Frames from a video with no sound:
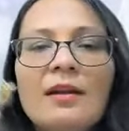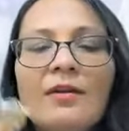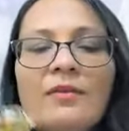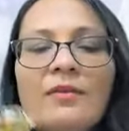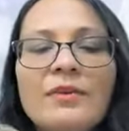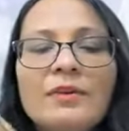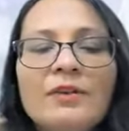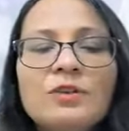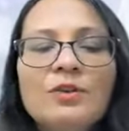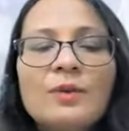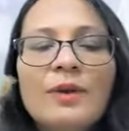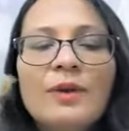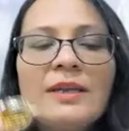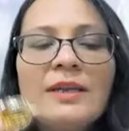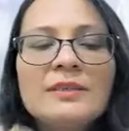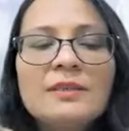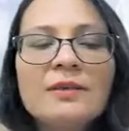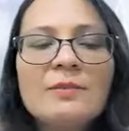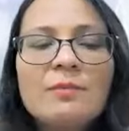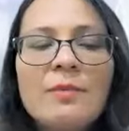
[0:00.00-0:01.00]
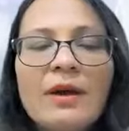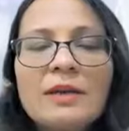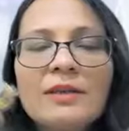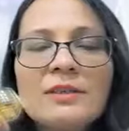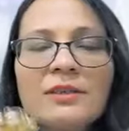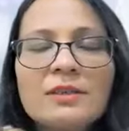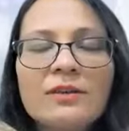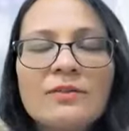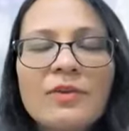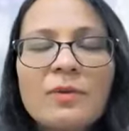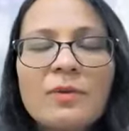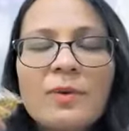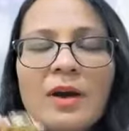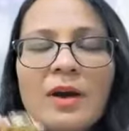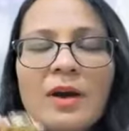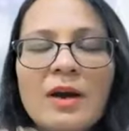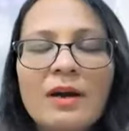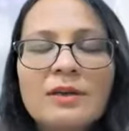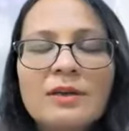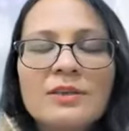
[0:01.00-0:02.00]
Now visualize, imagine from
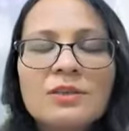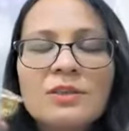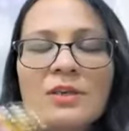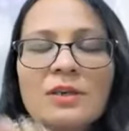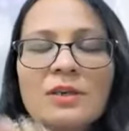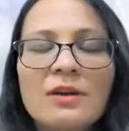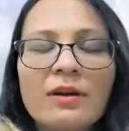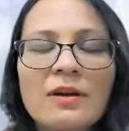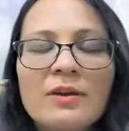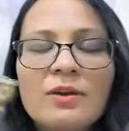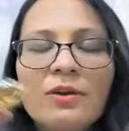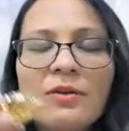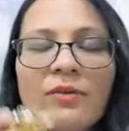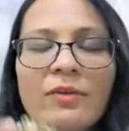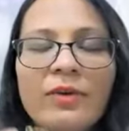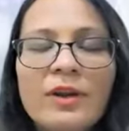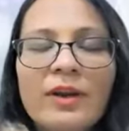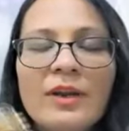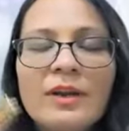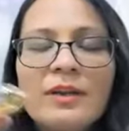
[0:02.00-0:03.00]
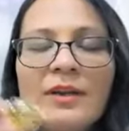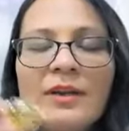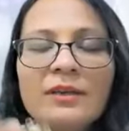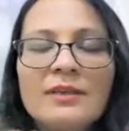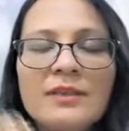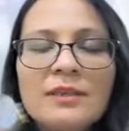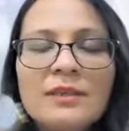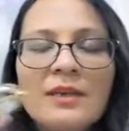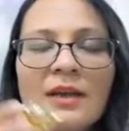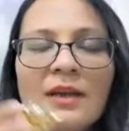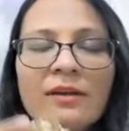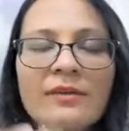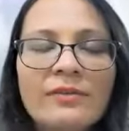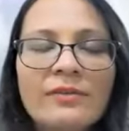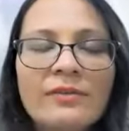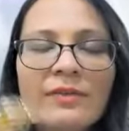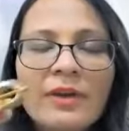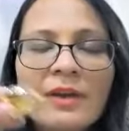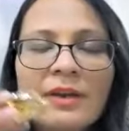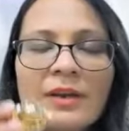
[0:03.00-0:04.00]
your heart chakra, you're radiating
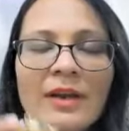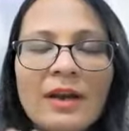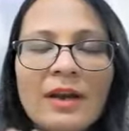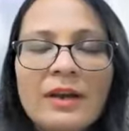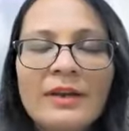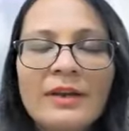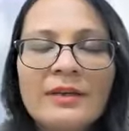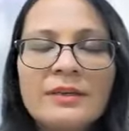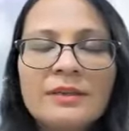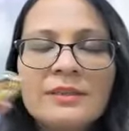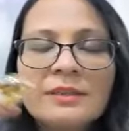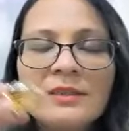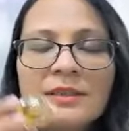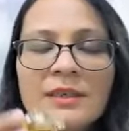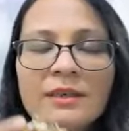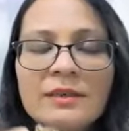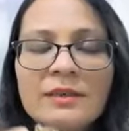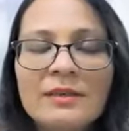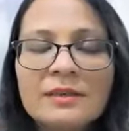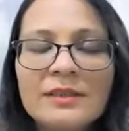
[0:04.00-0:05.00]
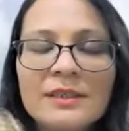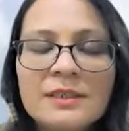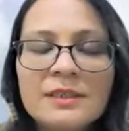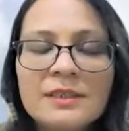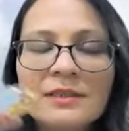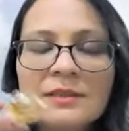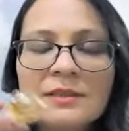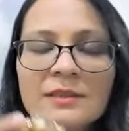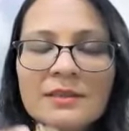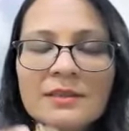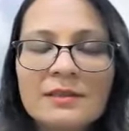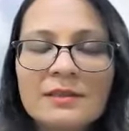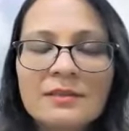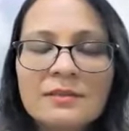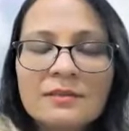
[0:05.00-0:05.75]
love and kindness energies